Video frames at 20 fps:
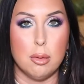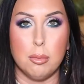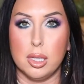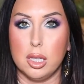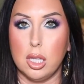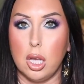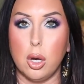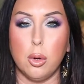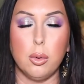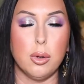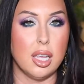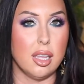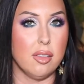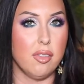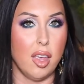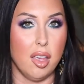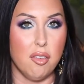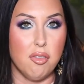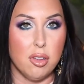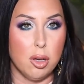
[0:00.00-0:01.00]
them alone
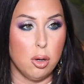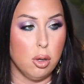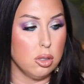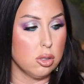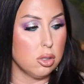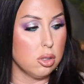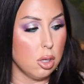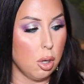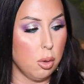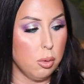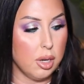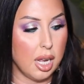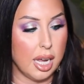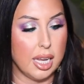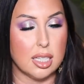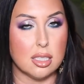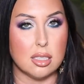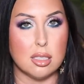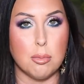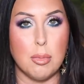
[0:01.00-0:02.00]
and they feel so
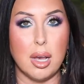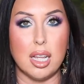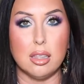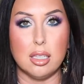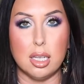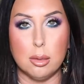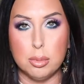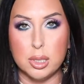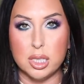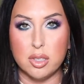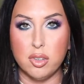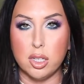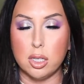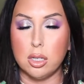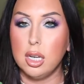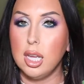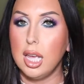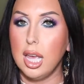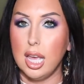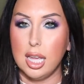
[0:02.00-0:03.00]
nice. My lips
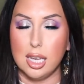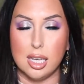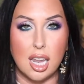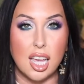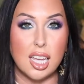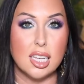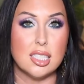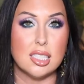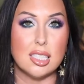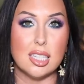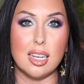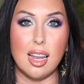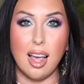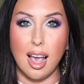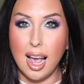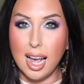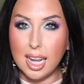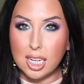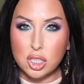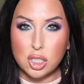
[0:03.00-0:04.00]
feel nice and
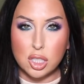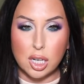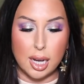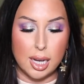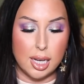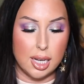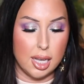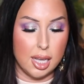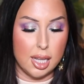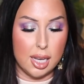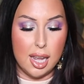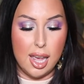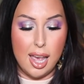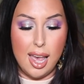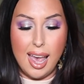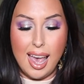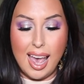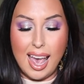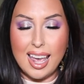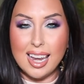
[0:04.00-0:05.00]
hydrated
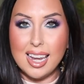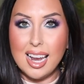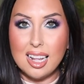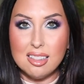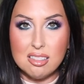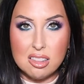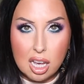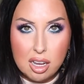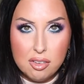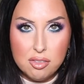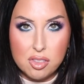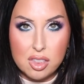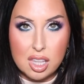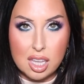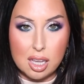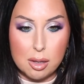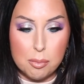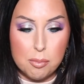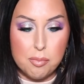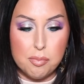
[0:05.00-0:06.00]
and I love
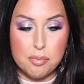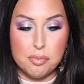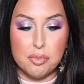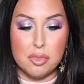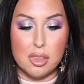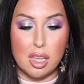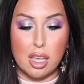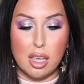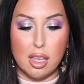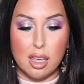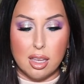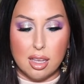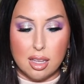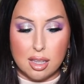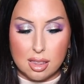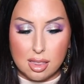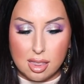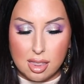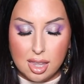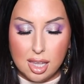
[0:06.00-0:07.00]
them.
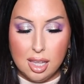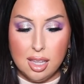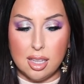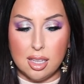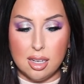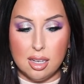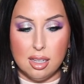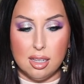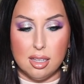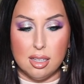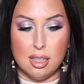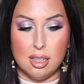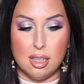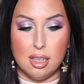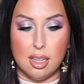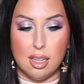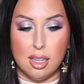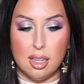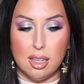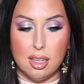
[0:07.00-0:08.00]
Then
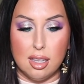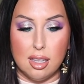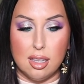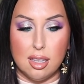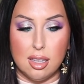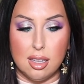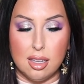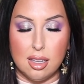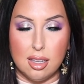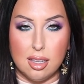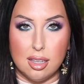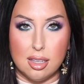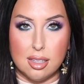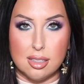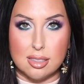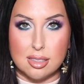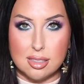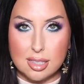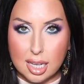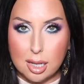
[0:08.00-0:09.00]

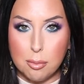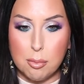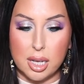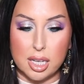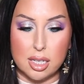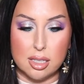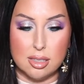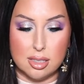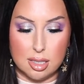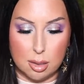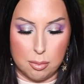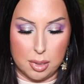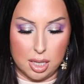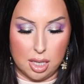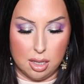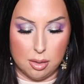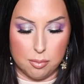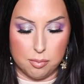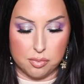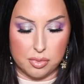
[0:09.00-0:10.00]
Sigma sent
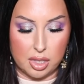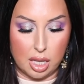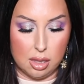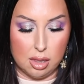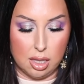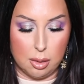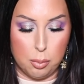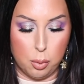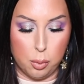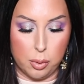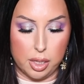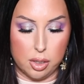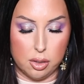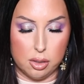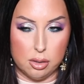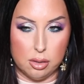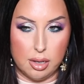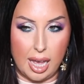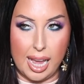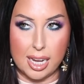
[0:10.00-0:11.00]
me a lip
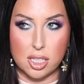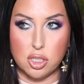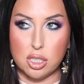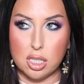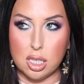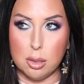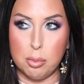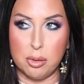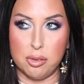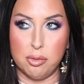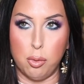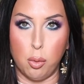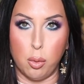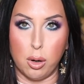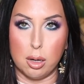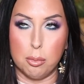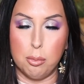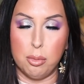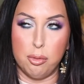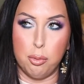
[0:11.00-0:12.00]
oil. Actually
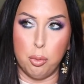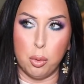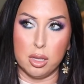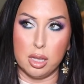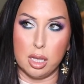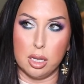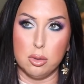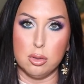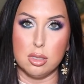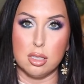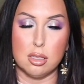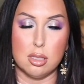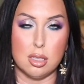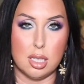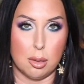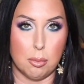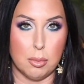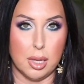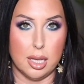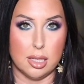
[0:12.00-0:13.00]
before those,
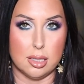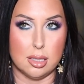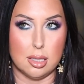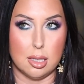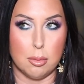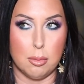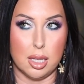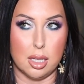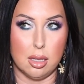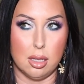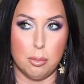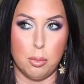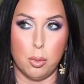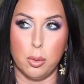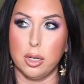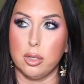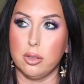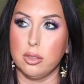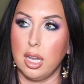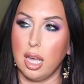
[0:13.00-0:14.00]
Sigma had sent me a lip
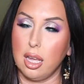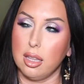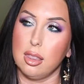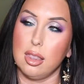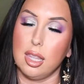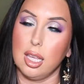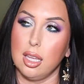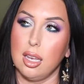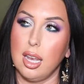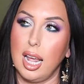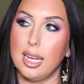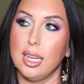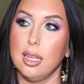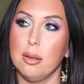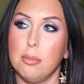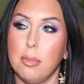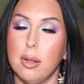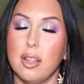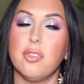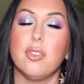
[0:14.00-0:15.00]
oil. Not then. I didn't